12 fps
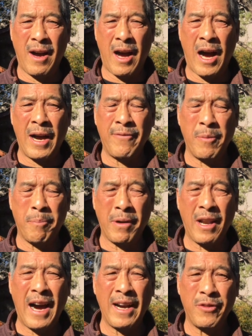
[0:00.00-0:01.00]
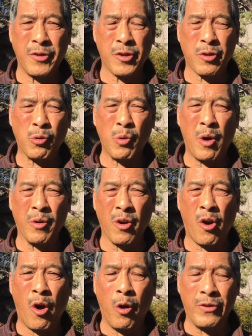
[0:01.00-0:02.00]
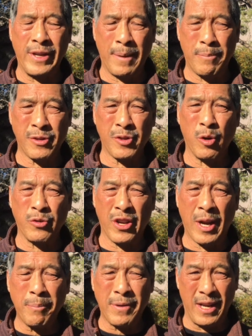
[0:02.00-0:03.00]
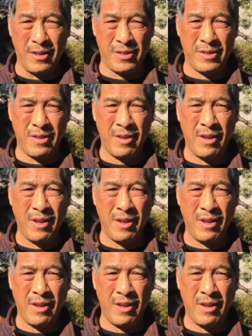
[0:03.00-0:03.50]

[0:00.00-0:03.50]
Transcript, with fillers: I've implied this throughout all the episodes and updates,